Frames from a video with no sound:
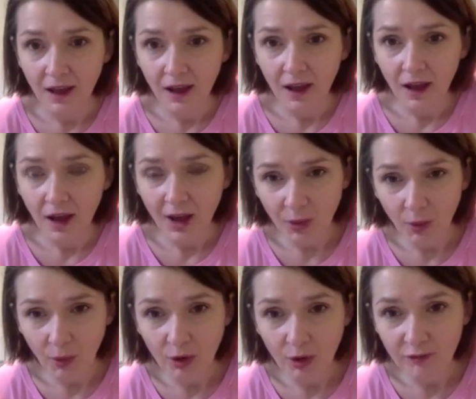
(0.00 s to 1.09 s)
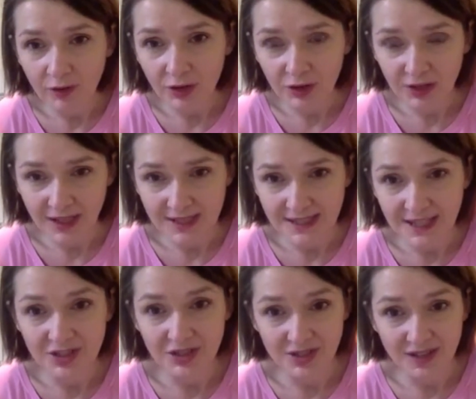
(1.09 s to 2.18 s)
I quite often cook quesadillas on a
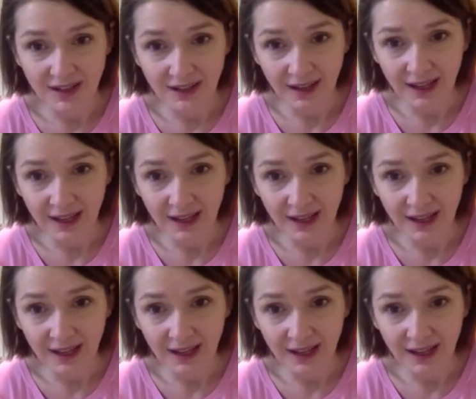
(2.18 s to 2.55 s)
Sunday,